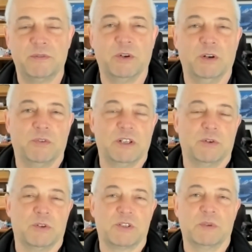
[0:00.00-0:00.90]
for the
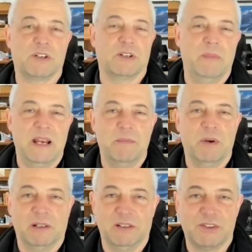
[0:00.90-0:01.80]
door switch on many
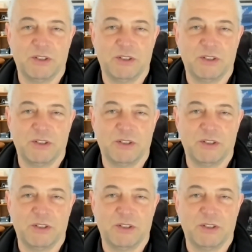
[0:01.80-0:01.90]
models.